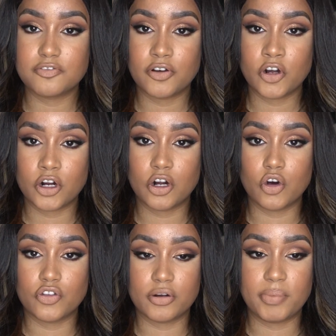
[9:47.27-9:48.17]
her
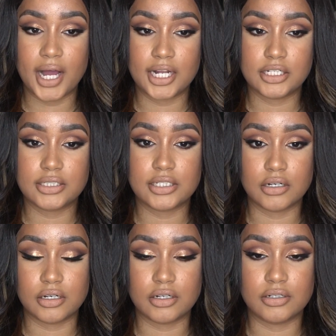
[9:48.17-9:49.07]
other palettes
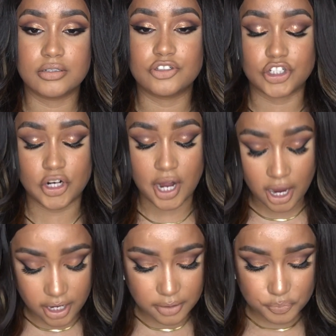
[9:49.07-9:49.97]
a
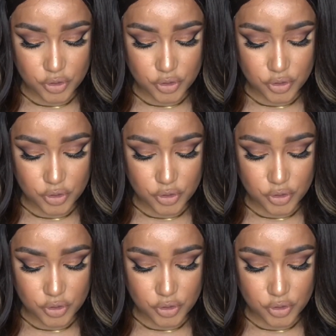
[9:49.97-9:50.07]
try,